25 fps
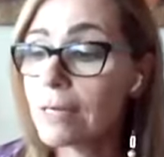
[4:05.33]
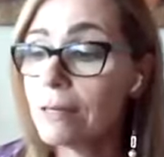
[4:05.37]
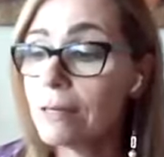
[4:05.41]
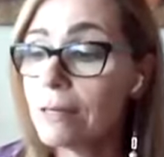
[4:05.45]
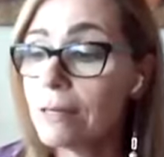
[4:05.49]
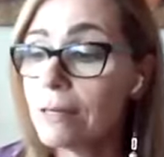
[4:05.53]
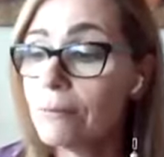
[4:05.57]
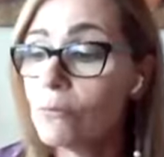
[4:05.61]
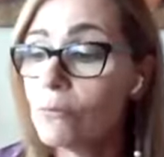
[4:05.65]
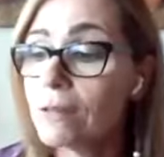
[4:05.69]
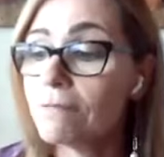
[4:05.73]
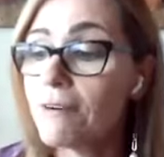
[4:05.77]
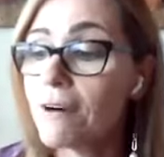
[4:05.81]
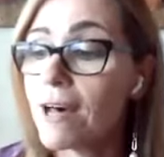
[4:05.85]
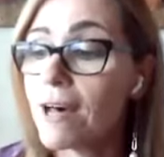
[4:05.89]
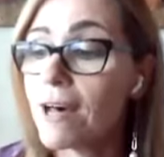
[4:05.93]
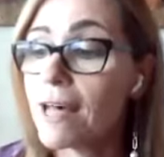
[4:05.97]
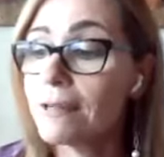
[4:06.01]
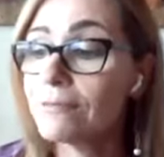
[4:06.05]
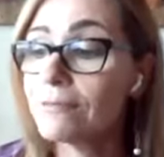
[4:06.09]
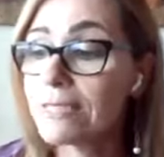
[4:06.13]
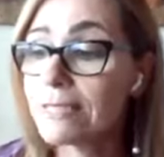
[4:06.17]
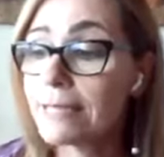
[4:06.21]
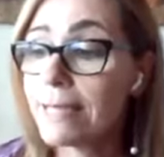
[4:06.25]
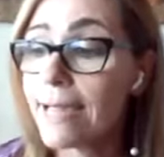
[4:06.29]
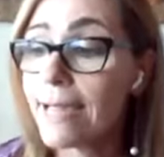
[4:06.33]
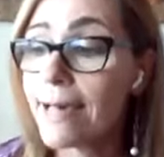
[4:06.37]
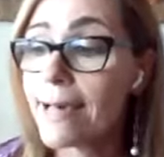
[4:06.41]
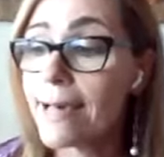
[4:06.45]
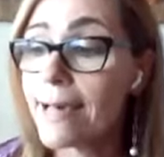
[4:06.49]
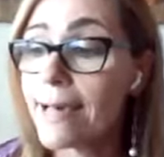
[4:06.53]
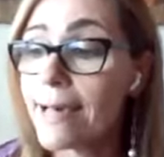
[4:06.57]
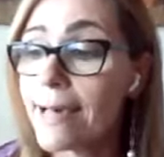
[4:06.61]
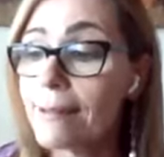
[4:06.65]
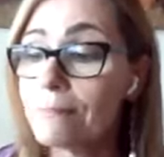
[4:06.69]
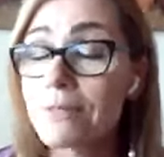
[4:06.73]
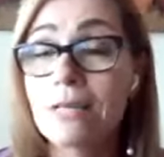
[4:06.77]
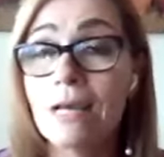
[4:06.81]
And with 5
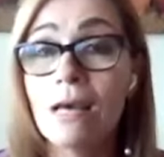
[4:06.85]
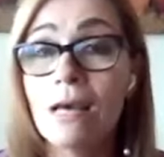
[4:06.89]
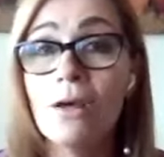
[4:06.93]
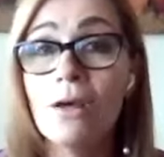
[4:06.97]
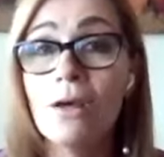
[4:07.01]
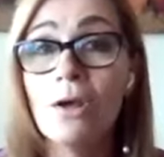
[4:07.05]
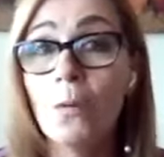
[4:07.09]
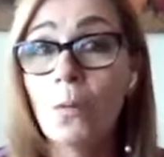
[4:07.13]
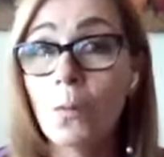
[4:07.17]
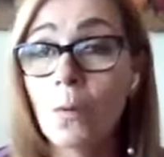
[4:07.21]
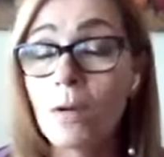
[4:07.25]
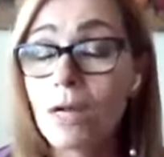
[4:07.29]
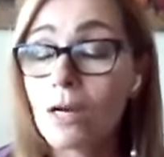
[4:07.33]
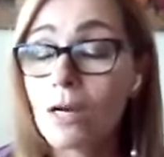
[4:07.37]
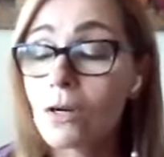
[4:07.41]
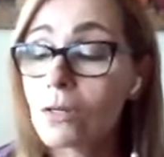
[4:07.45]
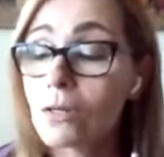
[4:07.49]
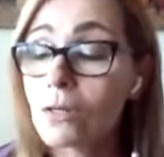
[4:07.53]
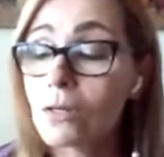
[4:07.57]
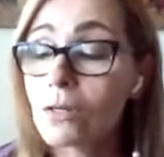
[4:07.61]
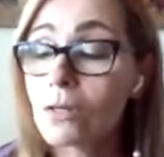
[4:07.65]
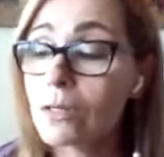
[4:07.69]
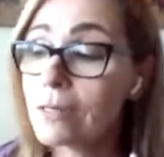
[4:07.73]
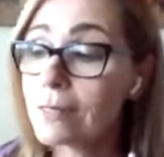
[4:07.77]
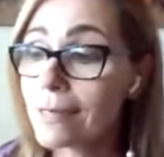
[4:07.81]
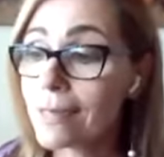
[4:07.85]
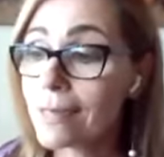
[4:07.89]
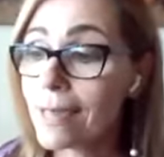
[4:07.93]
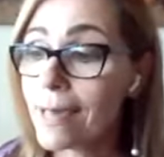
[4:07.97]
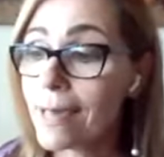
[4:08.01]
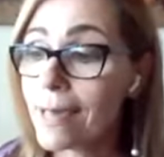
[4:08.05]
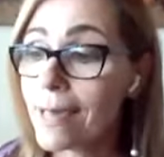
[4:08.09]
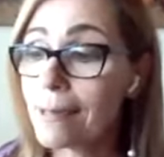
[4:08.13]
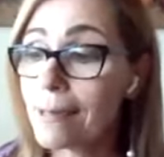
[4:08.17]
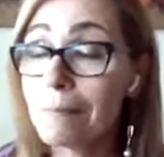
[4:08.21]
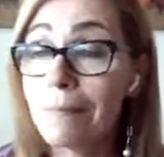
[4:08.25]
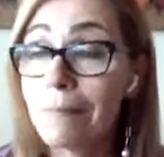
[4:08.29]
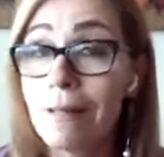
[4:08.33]
steps, we are looking
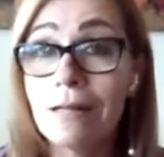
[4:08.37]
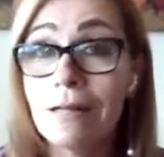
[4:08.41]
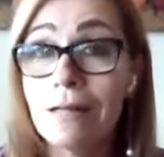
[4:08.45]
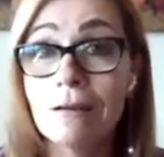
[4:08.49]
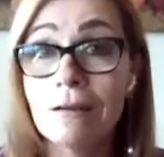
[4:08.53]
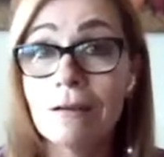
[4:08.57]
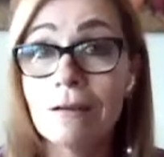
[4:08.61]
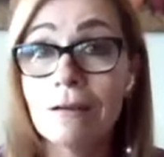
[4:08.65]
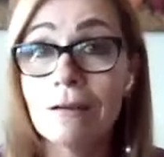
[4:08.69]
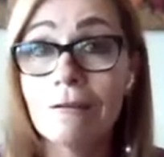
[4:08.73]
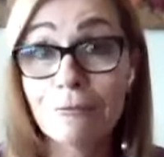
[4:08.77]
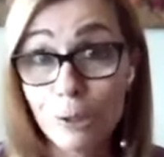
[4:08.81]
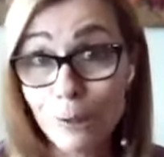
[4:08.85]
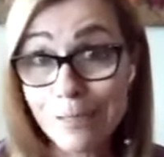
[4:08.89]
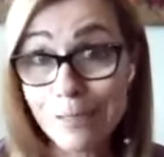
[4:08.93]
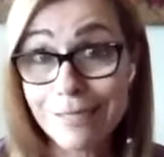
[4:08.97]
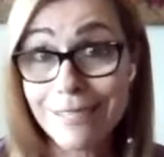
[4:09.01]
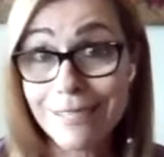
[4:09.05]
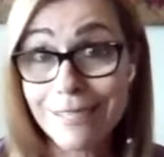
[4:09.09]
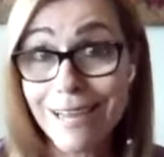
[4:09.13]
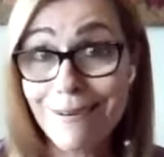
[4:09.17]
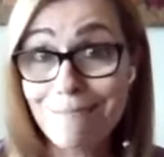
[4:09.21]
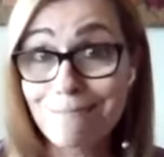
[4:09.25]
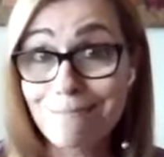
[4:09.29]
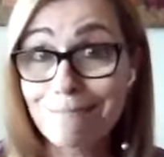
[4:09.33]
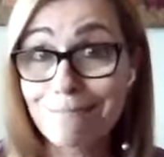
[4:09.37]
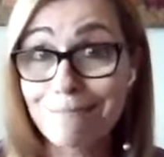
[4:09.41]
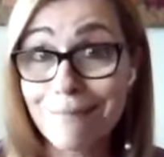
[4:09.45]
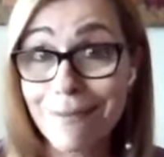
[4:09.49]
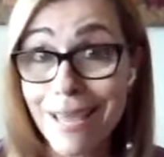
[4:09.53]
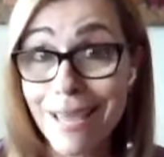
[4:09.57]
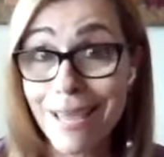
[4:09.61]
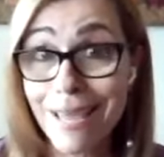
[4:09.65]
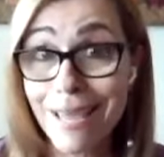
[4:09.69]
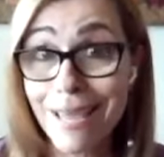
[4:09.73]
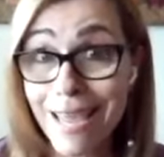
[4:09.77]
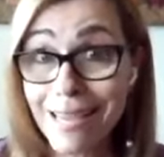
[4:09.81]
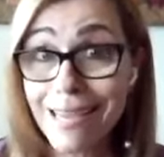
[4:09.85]
at first step,
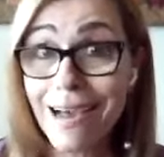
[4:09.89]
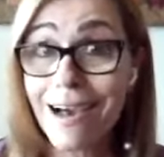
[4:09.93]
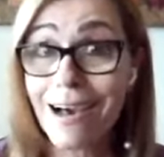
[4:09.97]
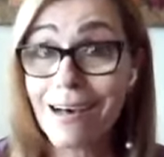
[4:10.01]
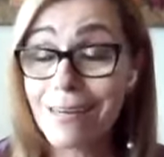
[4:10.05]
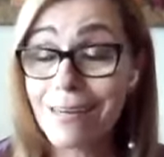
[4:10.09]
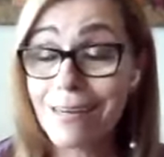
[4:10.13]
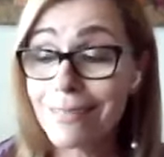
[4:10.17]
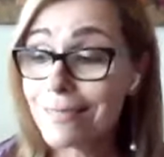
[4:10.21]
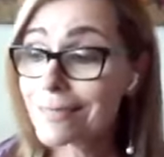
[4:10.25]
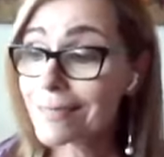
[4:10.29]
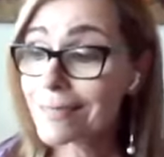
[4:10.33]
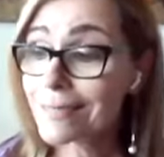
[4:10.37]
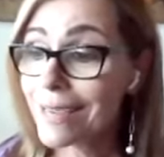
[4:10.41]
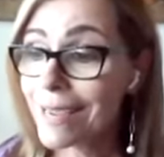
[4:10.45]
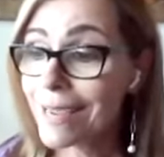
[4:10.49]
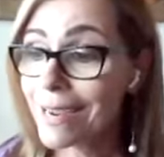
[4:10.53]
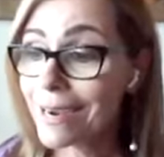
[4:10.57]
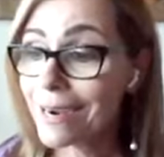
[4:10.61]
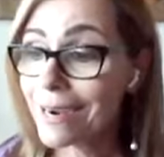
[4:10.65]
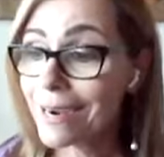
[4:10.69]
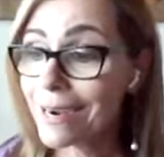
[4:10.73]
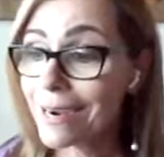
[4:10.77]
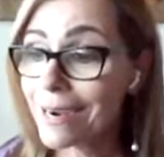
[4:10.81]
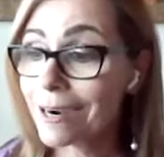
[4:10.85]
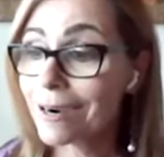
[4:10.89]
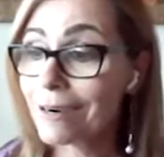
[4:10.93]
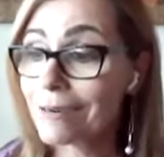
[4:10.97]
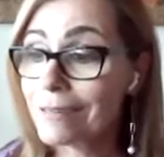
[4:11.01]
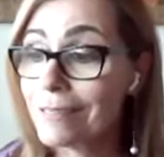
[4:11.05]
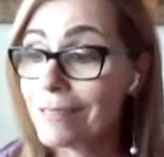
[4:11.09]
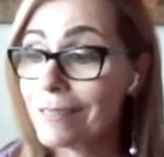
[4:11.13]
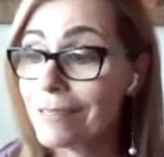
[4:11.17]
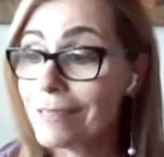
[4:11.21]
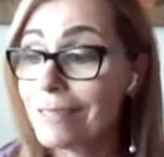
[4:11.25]
make us care.